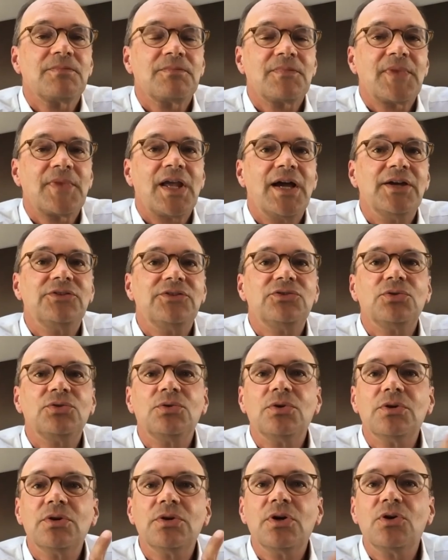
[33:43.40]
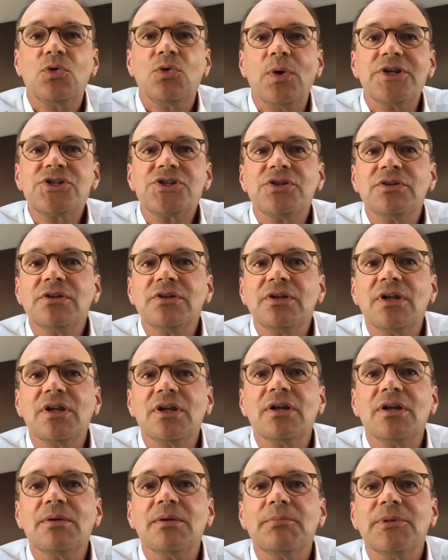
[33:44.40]
I saw a question,
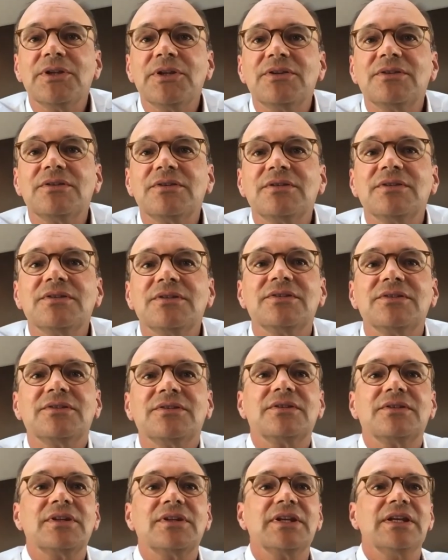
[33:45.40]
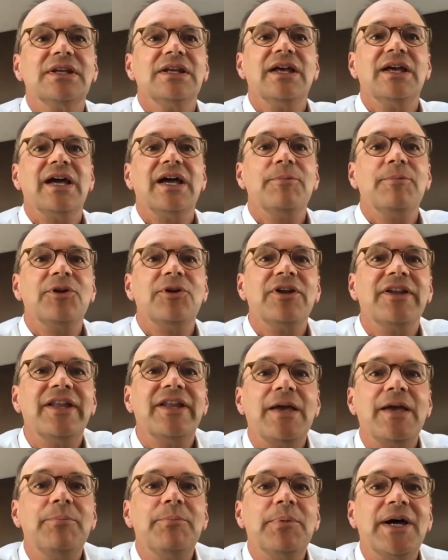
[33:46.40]
but I'm on an
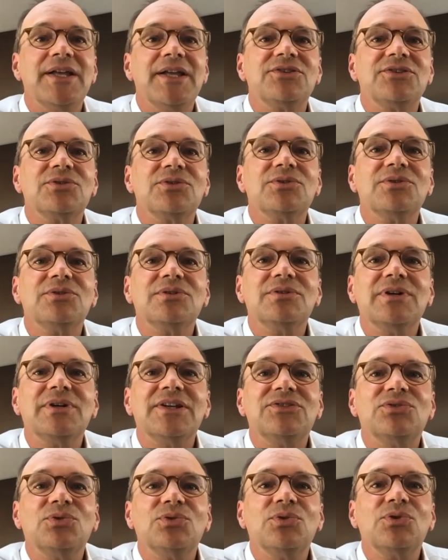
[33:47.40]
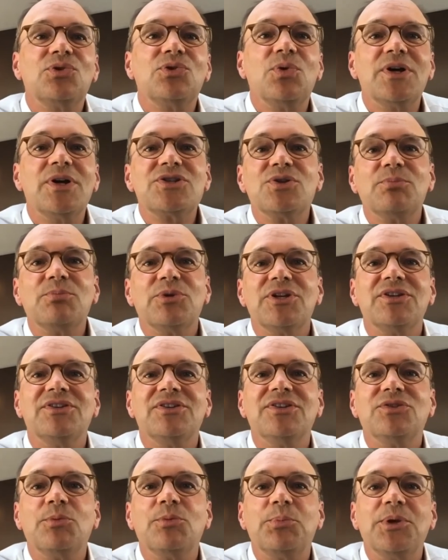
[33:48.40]
iPad, so I saw a question, but it
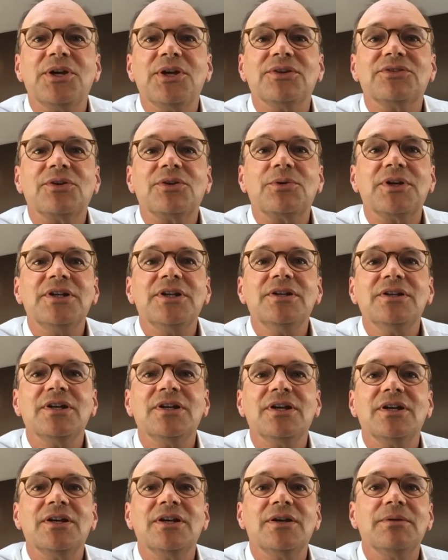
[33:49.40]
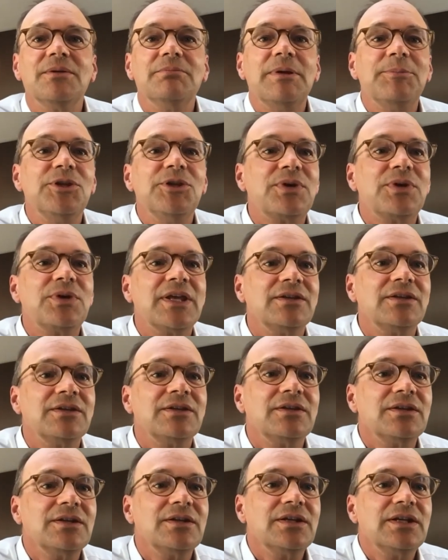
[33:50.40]
disappeared. Sorry. Maybe you can.
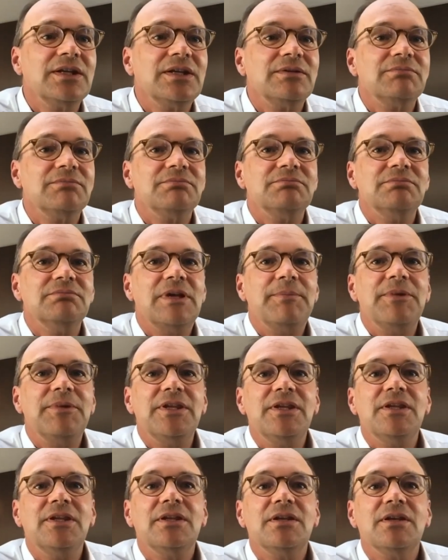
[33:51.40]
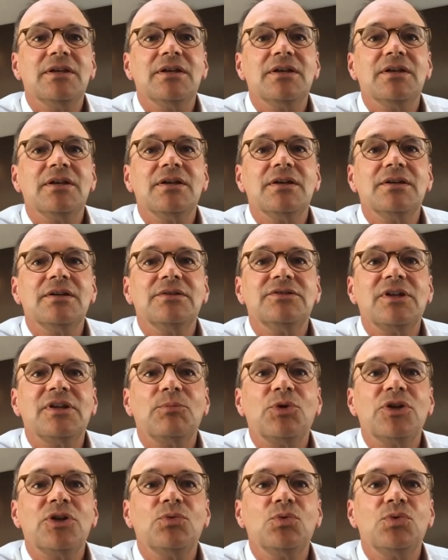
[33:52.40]
Maybe
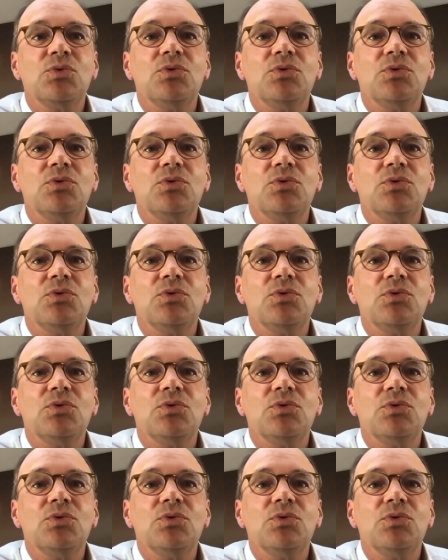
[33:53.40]
someone who.